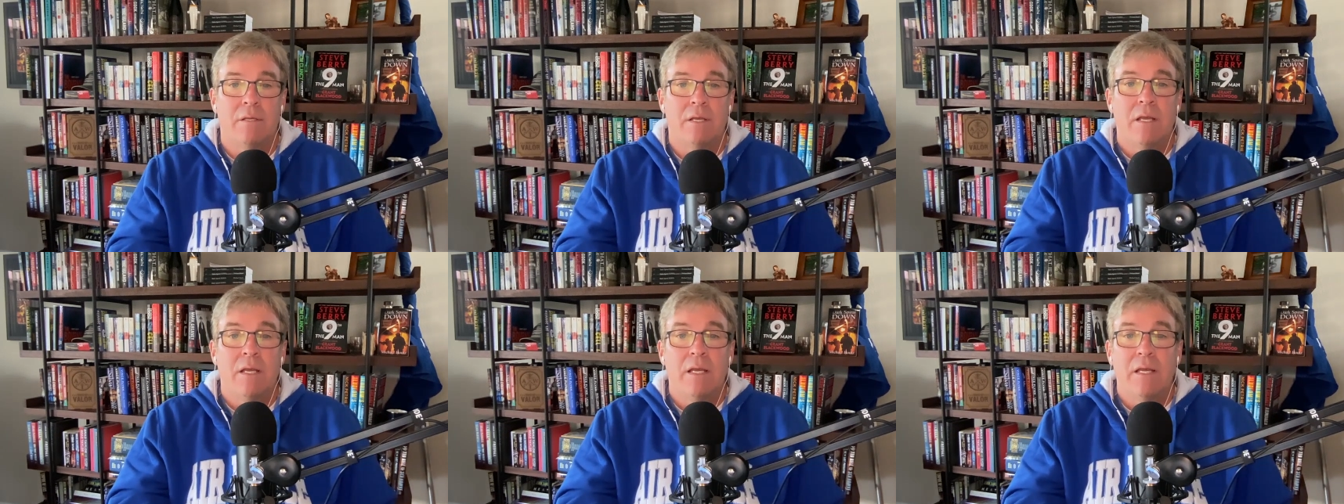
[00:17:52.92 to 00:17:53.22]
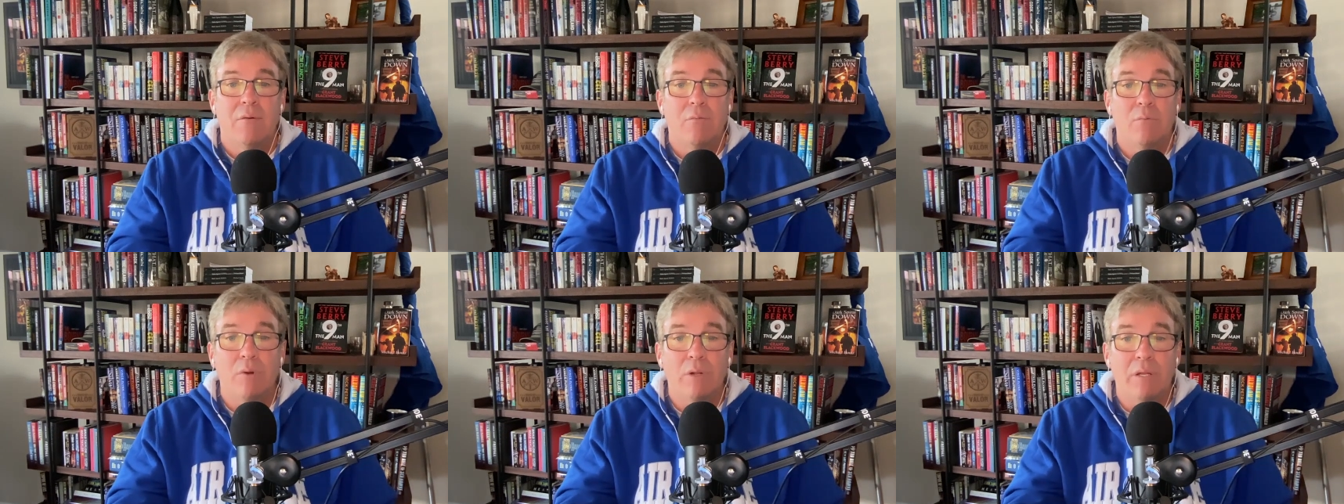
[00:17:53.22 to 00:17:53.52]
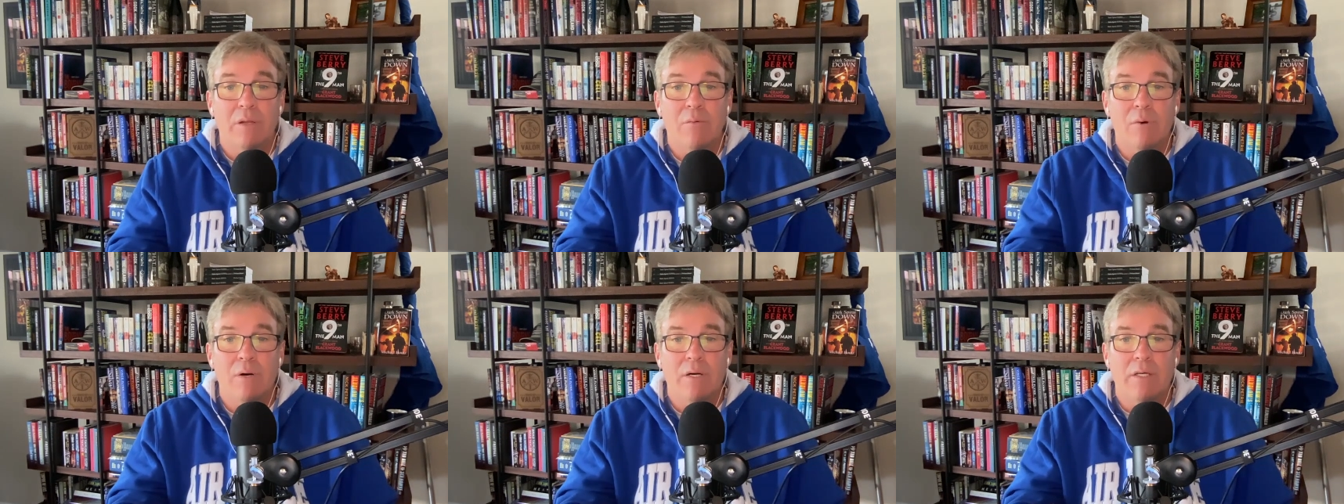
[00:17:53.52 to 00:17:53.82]
It
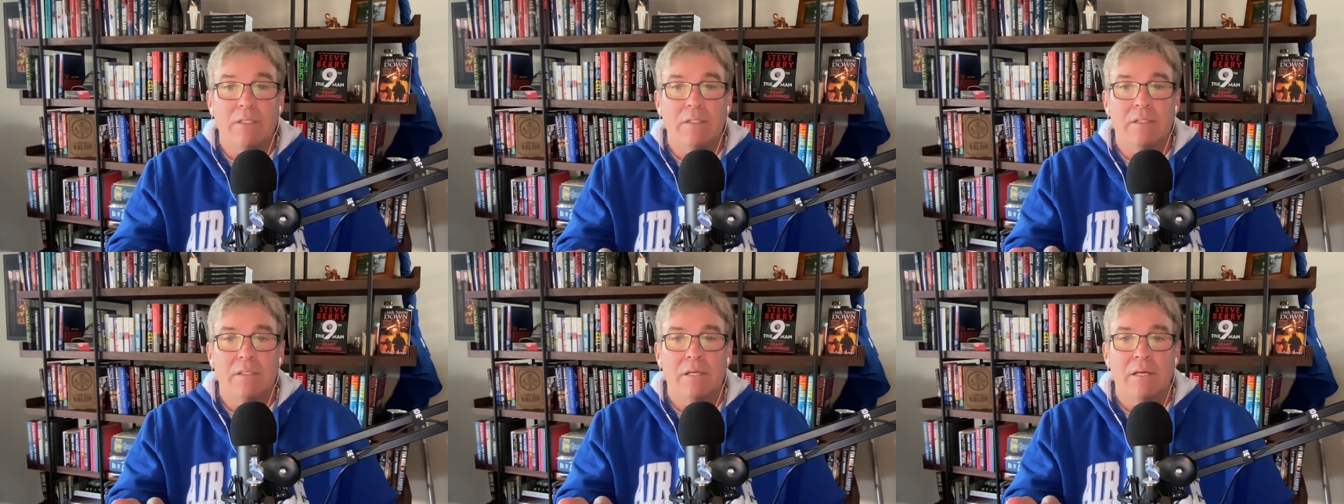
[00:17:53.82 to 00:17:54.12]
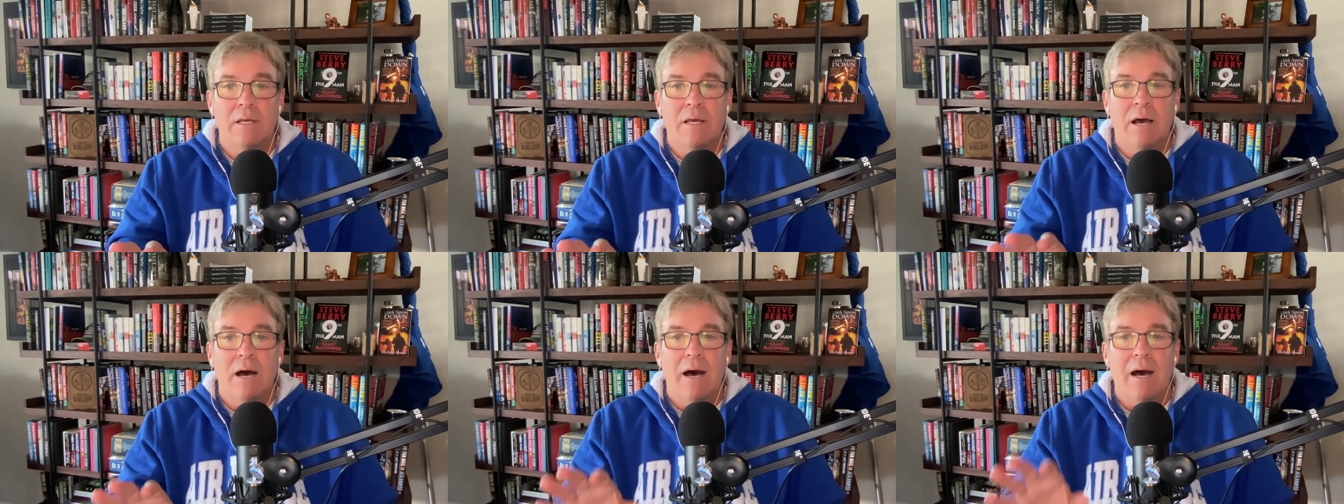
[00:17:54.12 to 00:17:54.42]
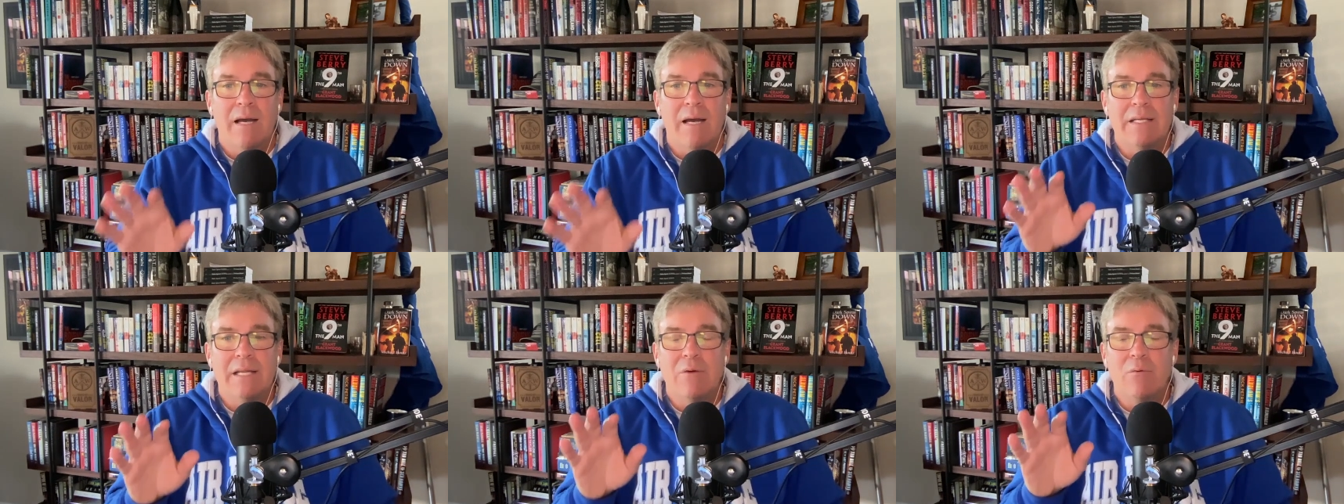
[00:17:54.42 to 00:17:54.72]
really was.
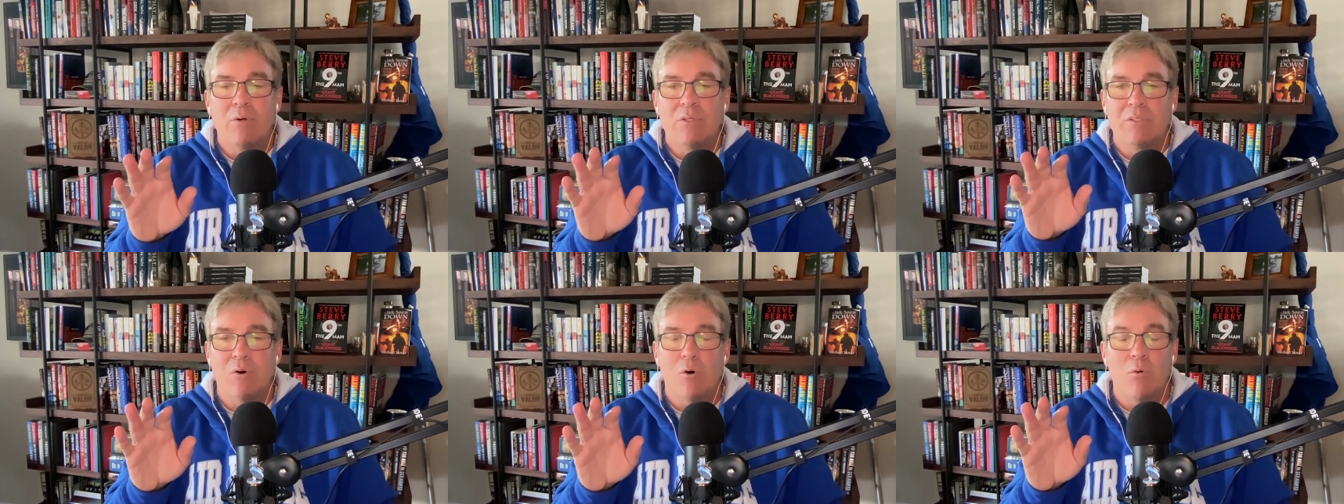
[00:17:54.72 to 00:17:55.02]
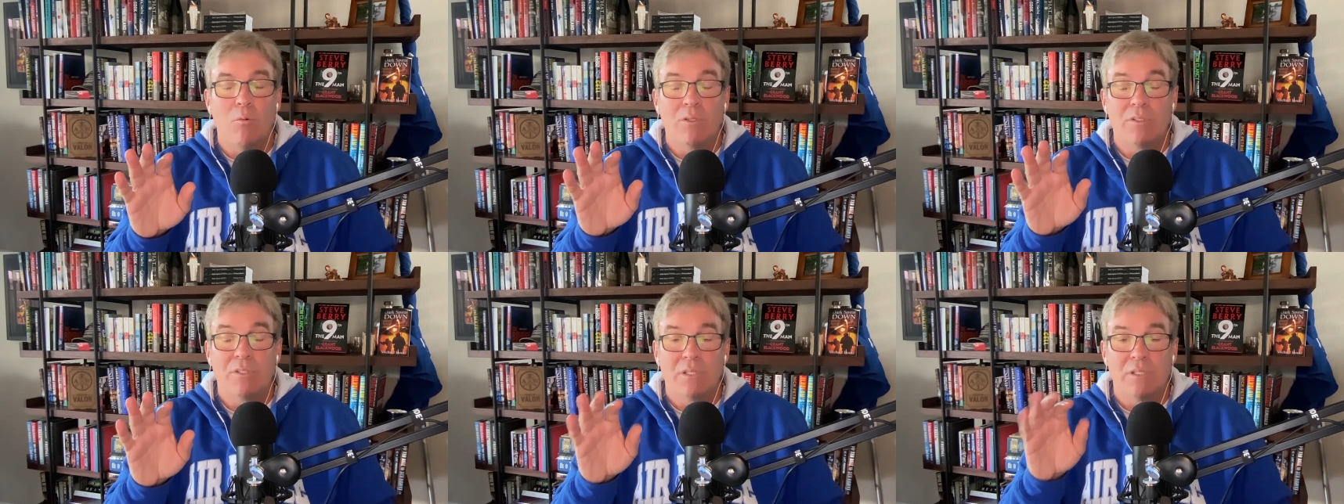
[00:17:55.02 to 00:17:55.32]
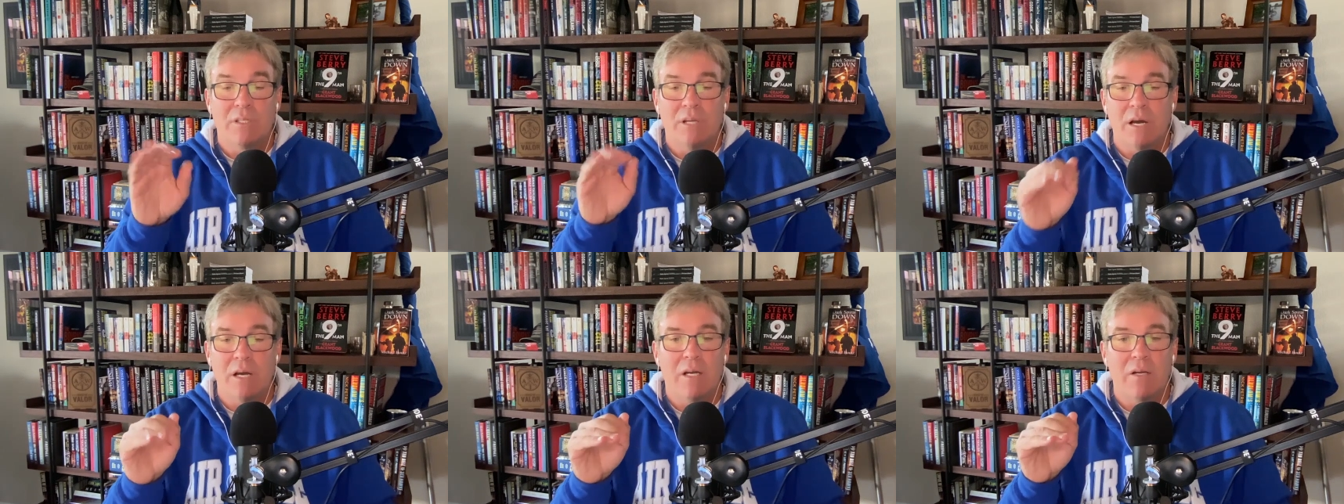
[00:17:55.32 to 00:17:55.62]
I-Day was almost a
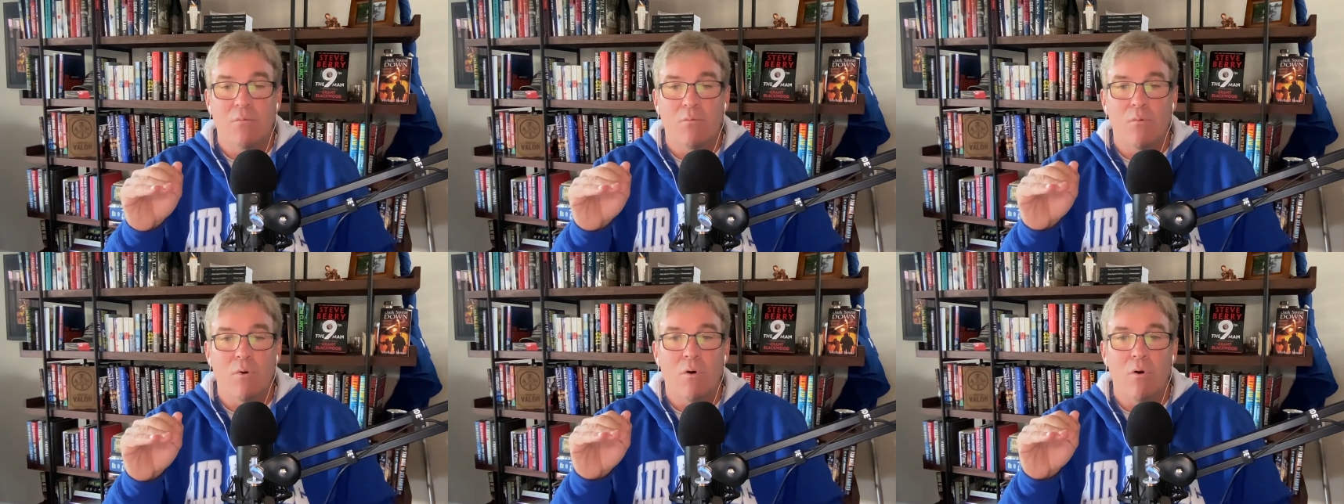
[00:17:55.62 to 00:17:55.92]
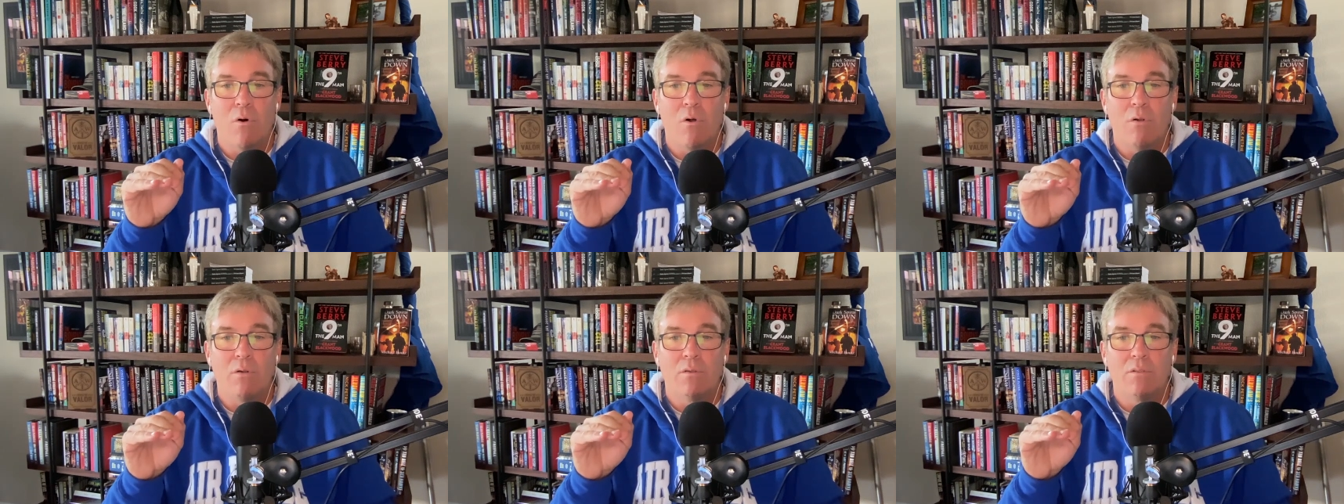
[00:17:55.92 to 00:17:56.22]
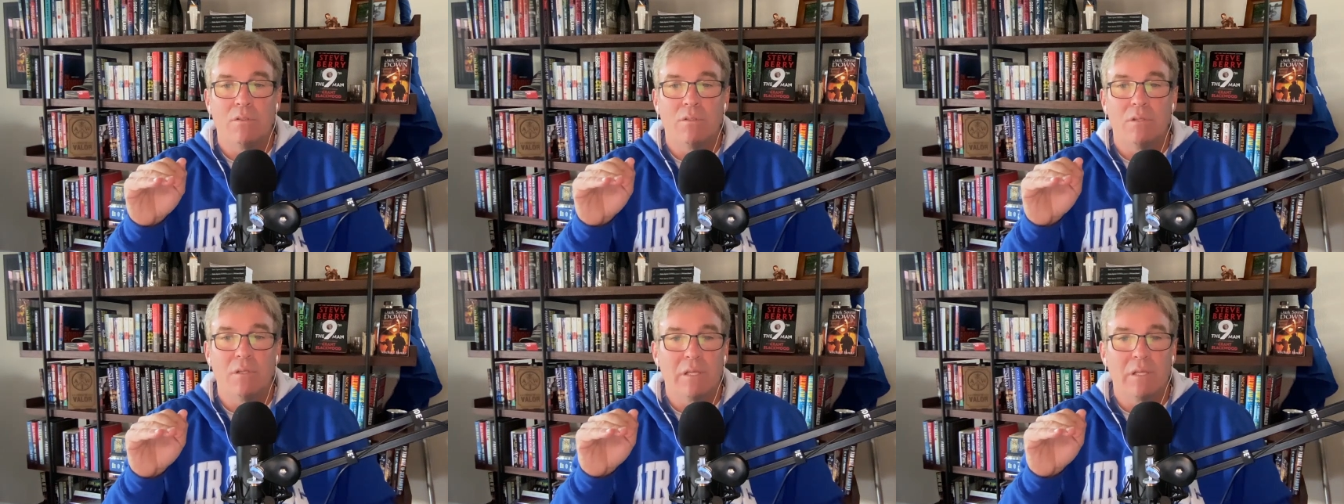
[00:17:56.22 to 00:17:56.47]
tuck and roll,